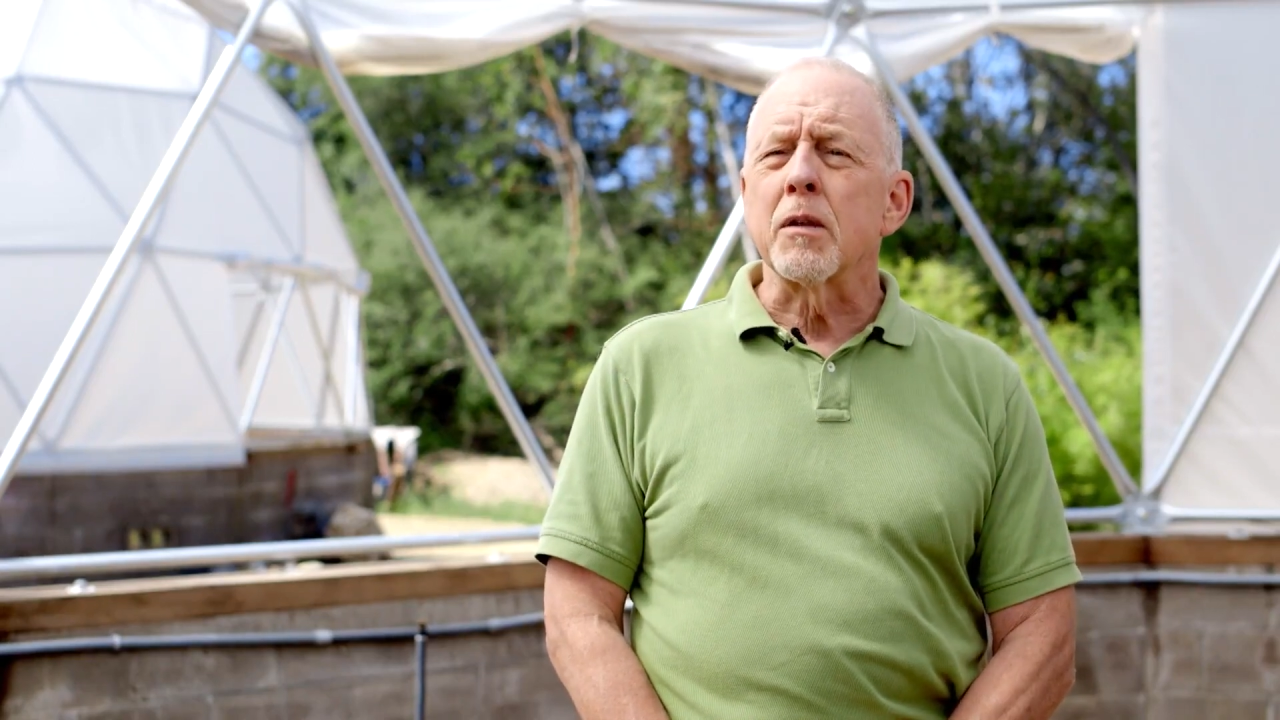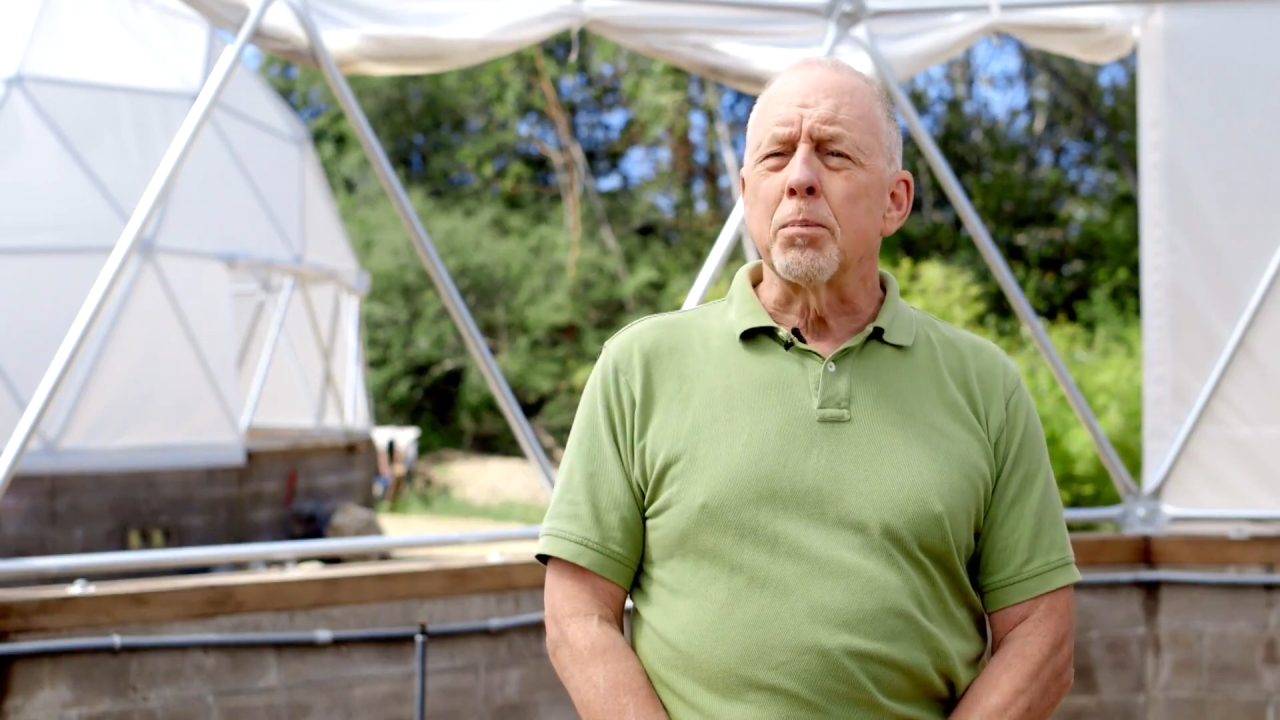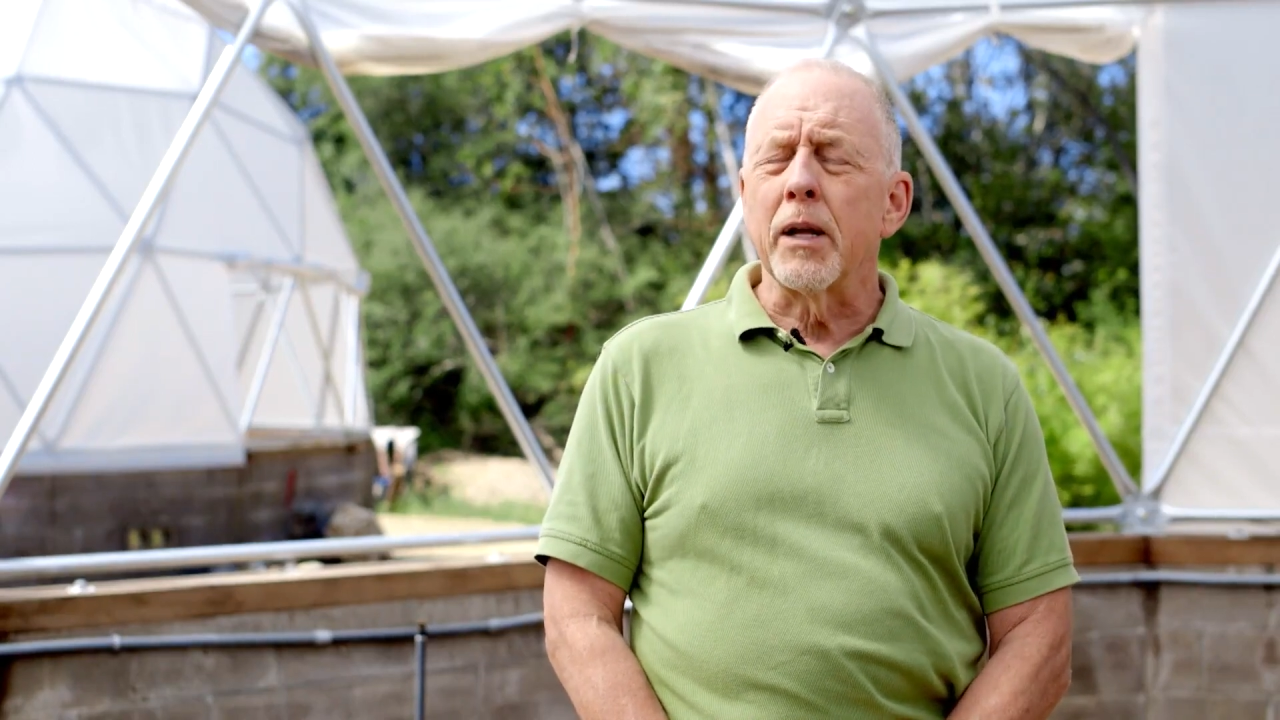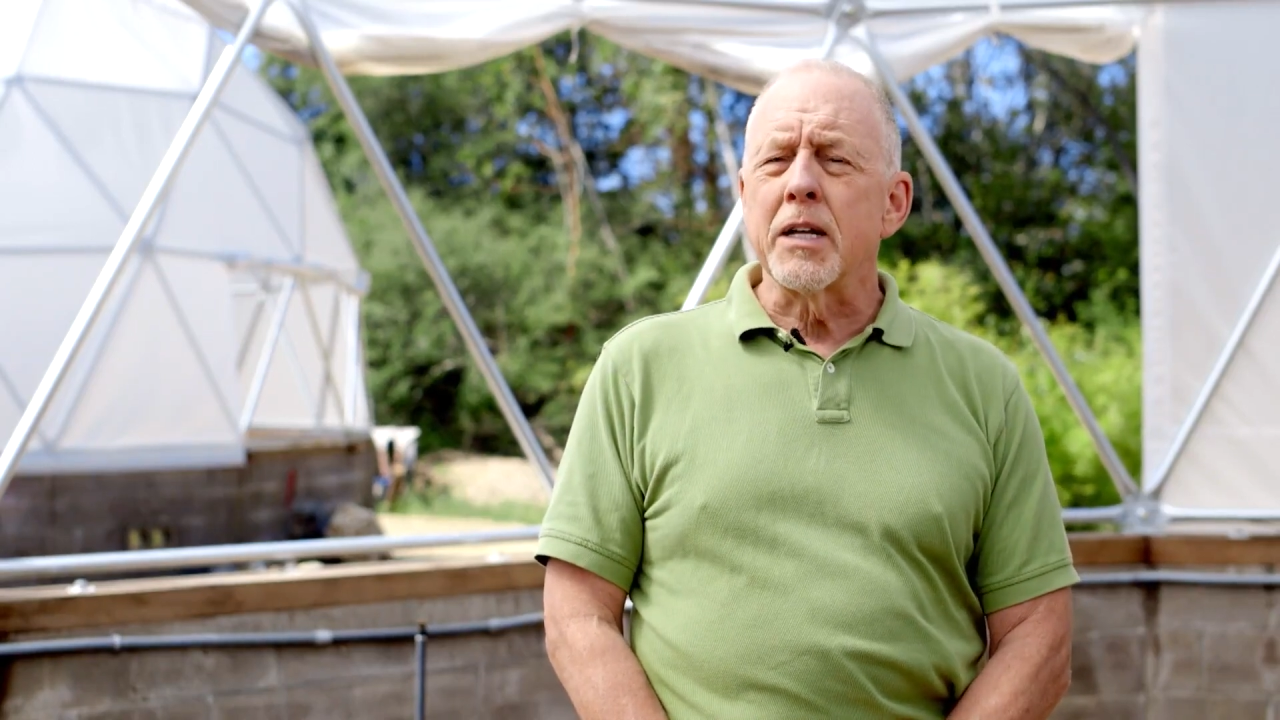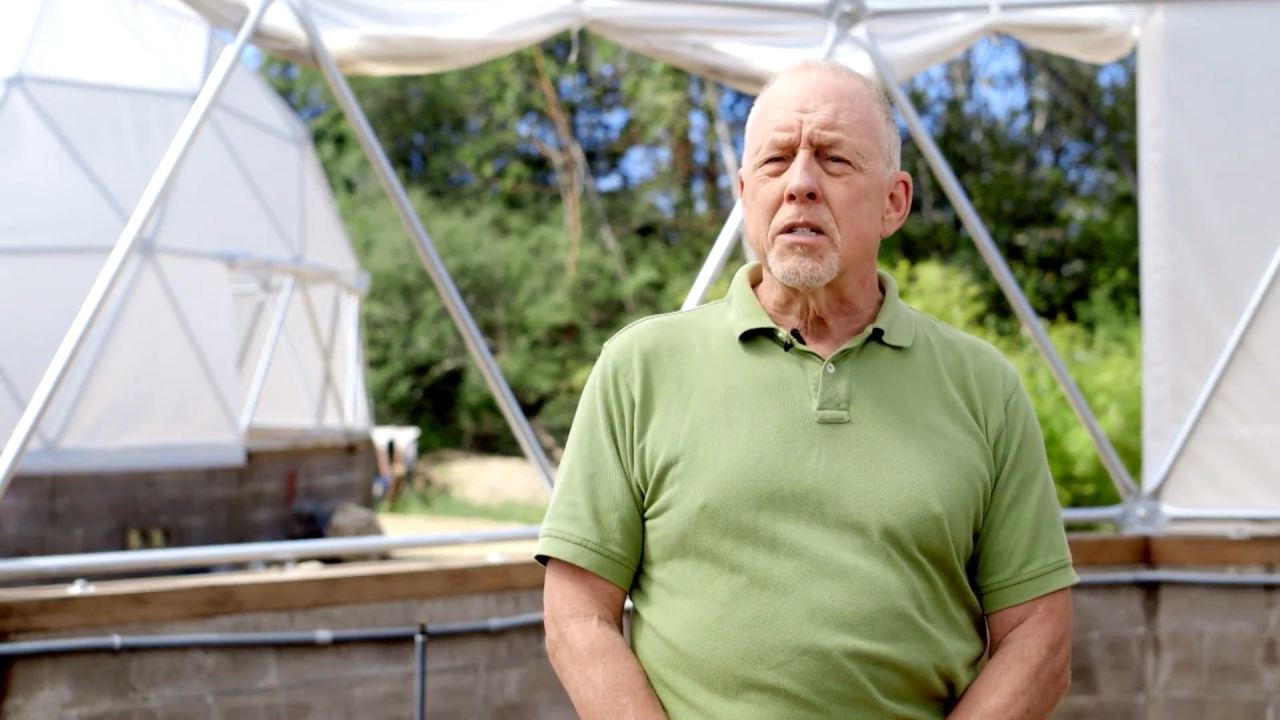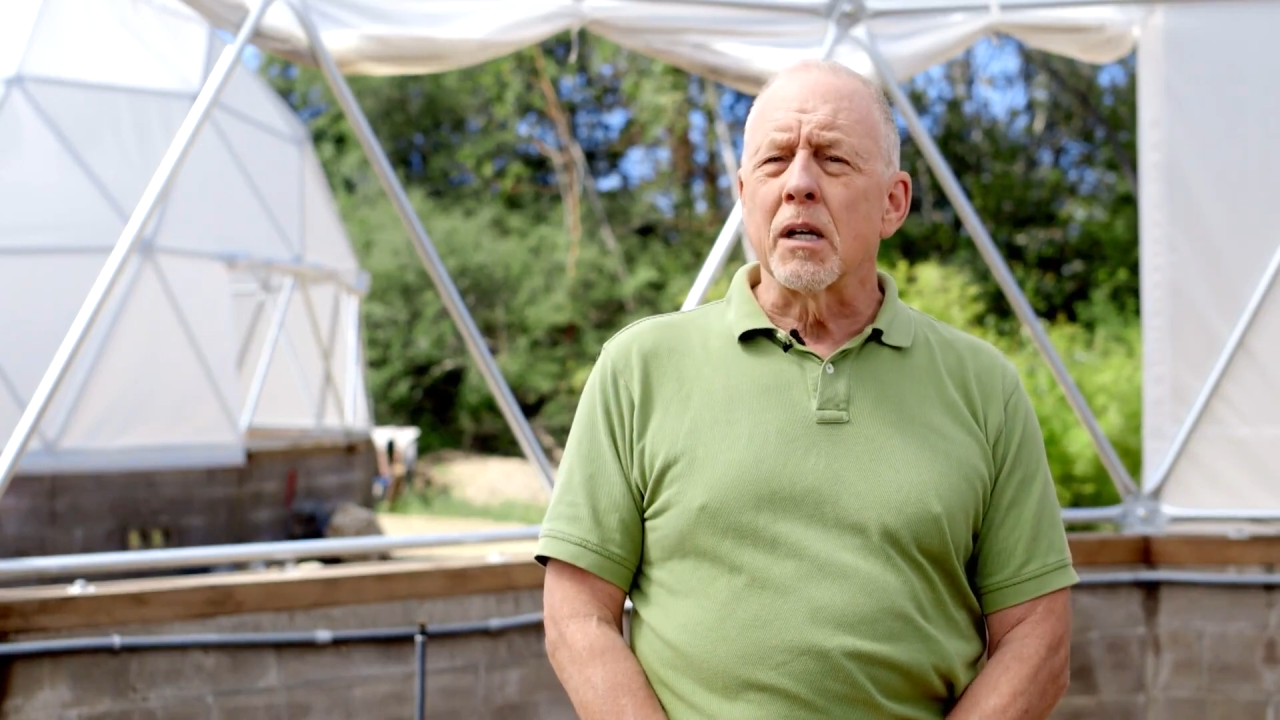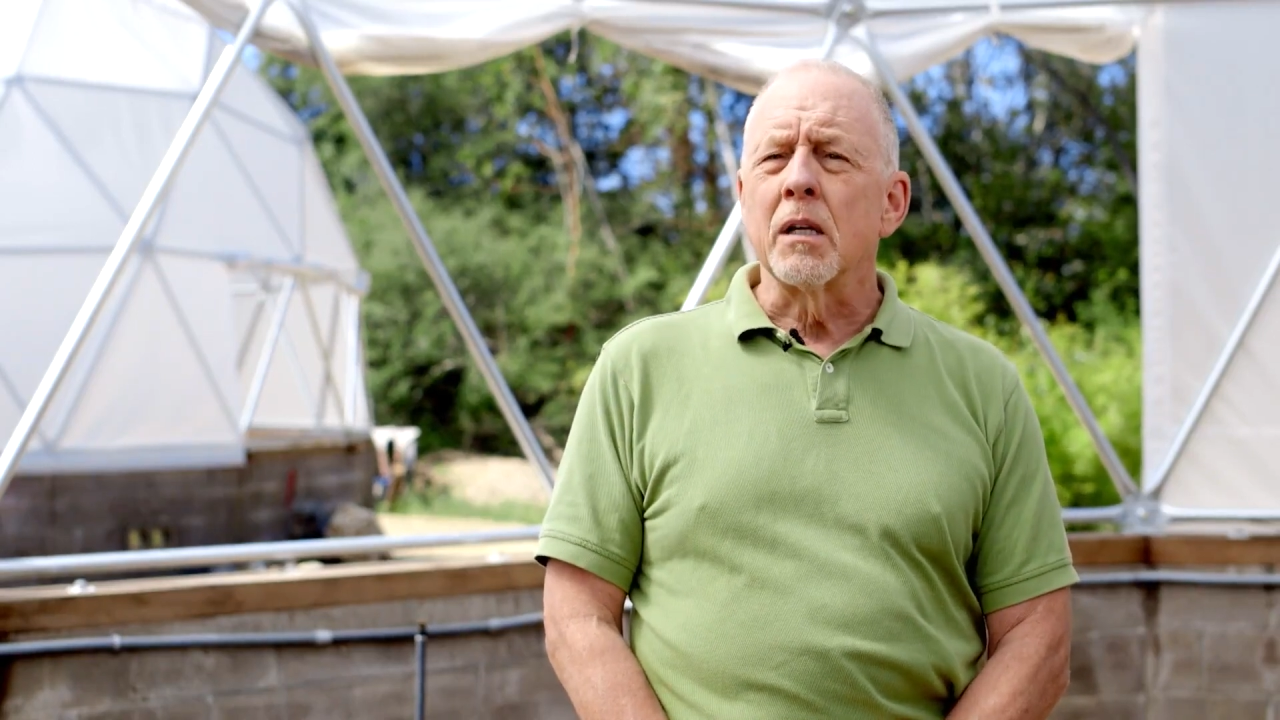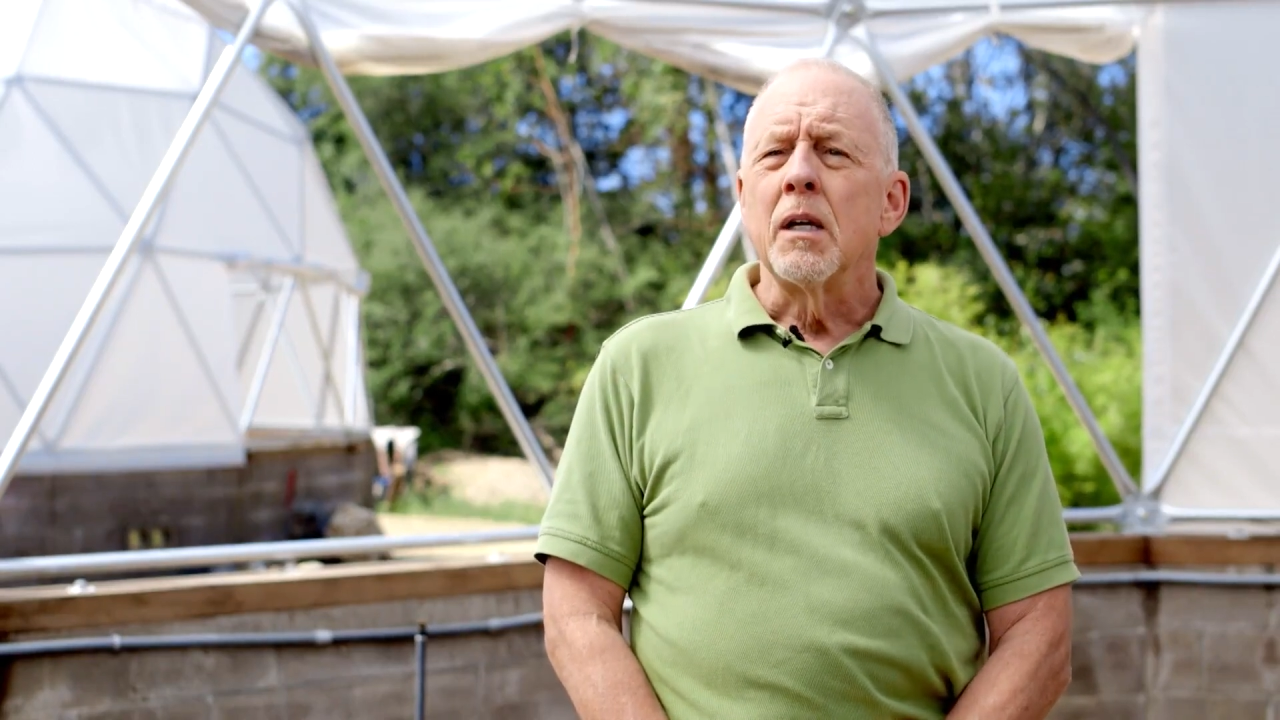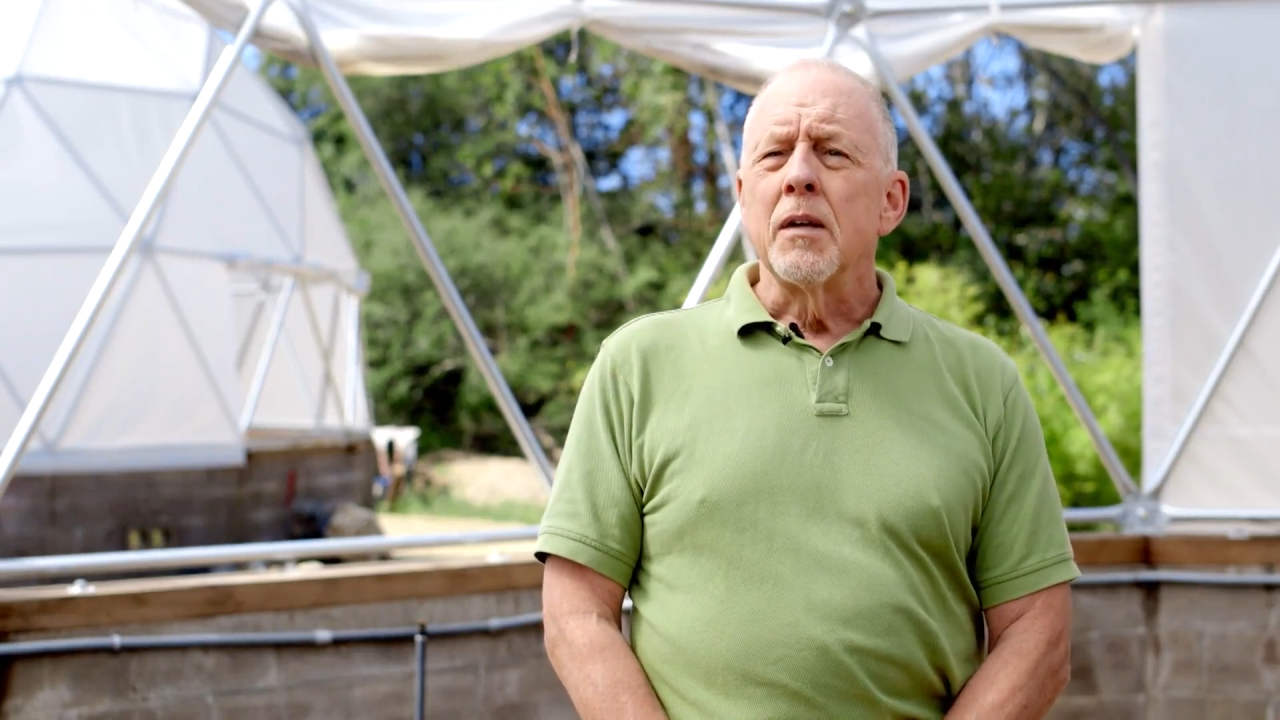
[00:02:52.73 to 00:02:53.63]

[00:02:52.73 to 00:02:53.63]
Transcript: the planting,